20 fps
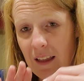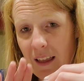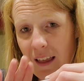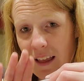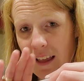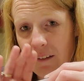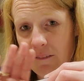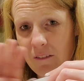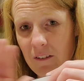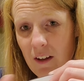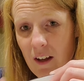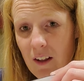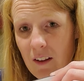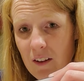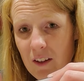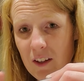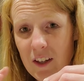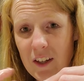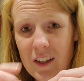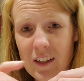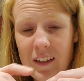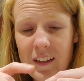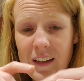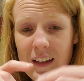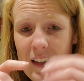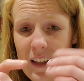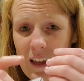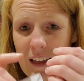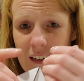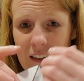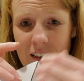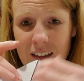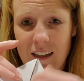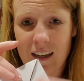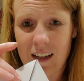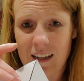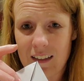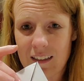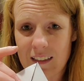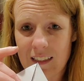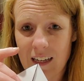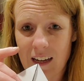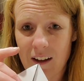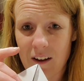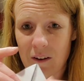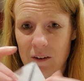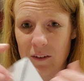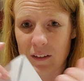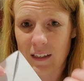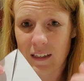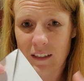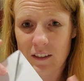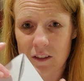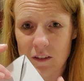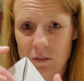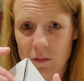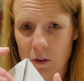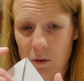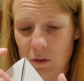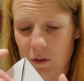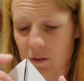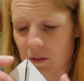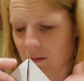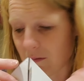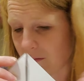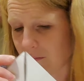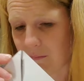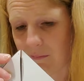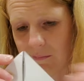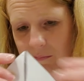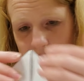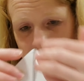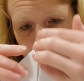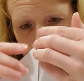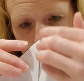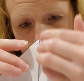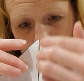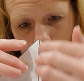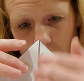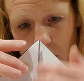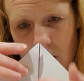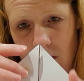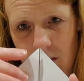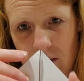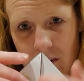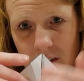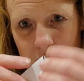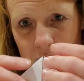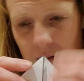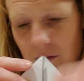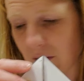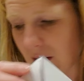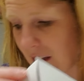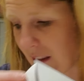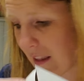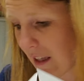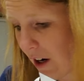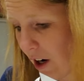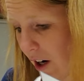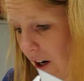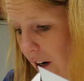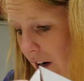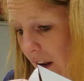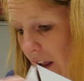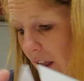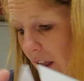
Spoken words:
have colored and cut down each of those corners right there,